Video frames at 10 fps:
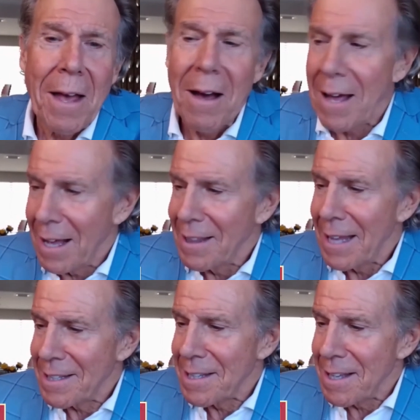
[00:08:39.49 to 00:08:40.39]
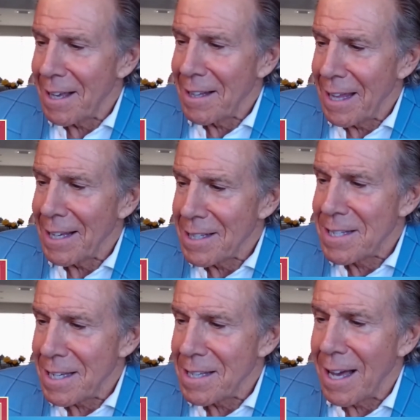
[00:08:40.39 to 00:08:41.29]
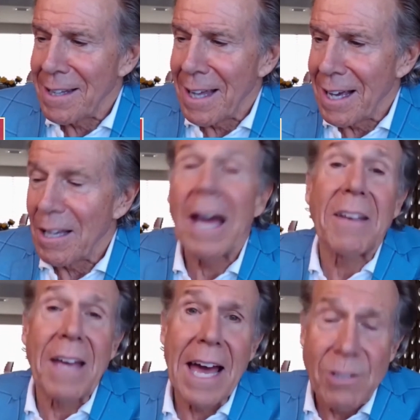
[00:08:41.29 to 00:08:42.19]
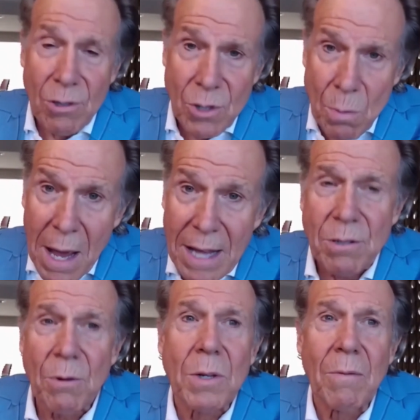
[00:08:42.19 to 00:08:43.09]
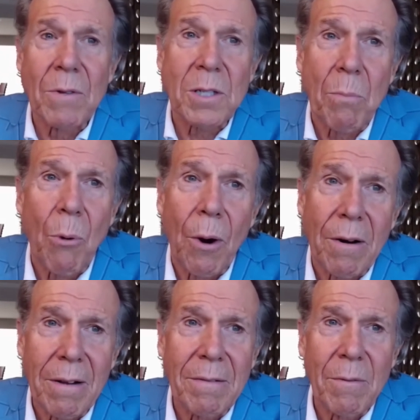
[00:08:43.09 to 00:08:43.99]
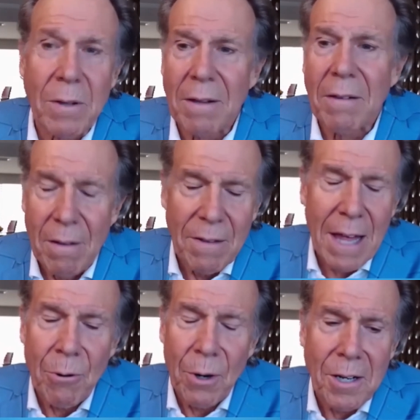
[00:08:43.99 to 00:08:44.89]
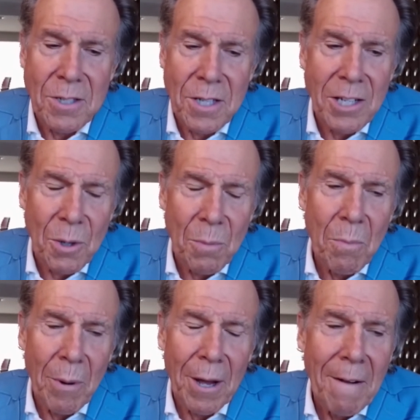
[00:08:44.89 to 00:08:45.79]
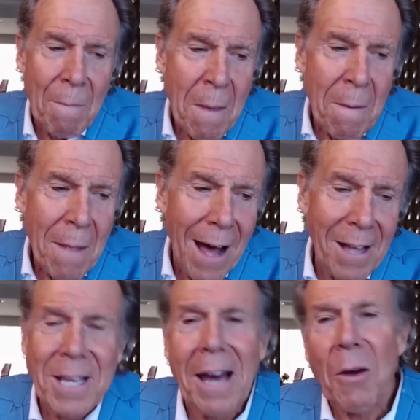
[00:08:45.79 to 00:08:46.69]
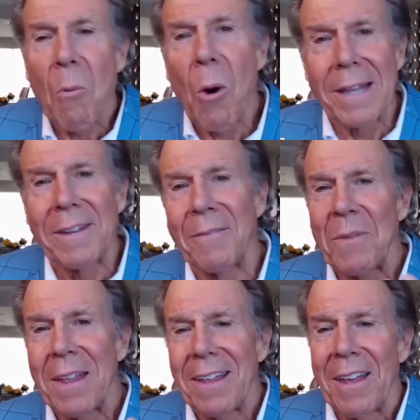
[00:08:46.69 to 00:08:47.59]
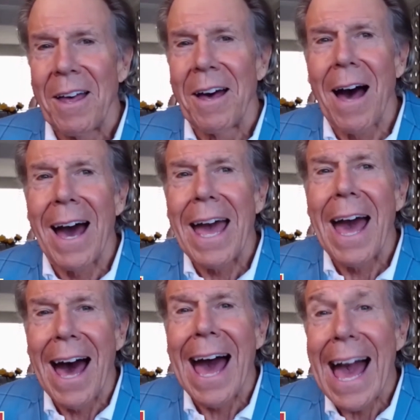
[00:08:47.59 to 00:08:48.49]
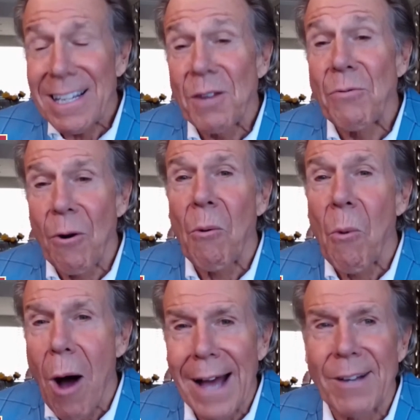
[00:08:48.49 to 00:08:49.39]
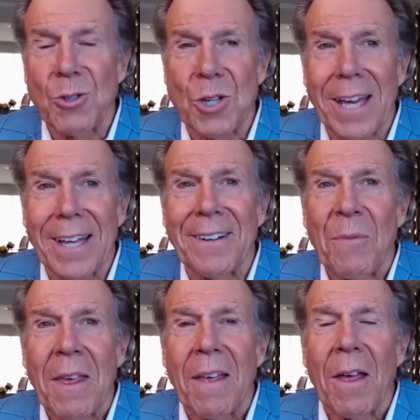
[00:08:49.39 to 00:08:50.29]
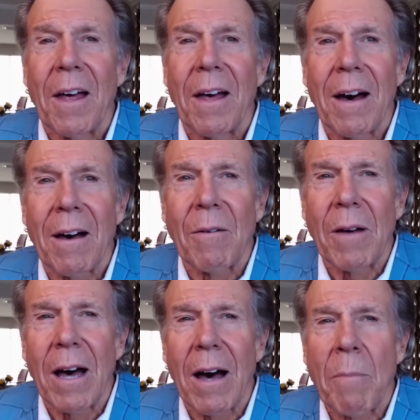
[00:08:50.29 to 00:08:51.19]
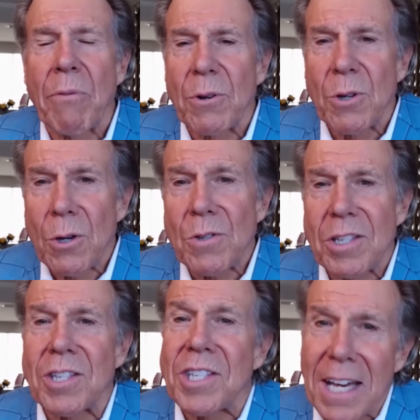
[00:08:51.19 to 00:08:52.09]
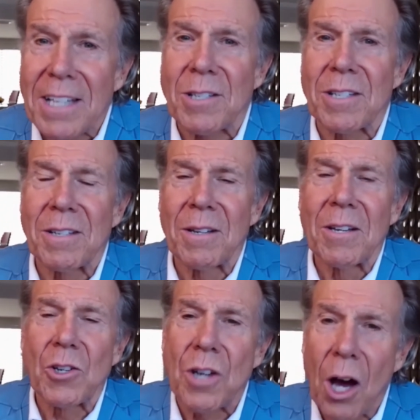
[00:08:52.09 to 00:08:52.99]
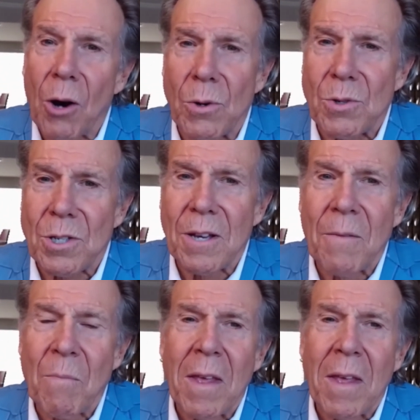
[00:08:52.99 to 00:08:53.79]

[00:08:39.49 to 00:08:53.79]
I'd like Cancer Schmancer, we support that organization. But I'll tell you one, I actually for a while, Gene, I produced 6 shows.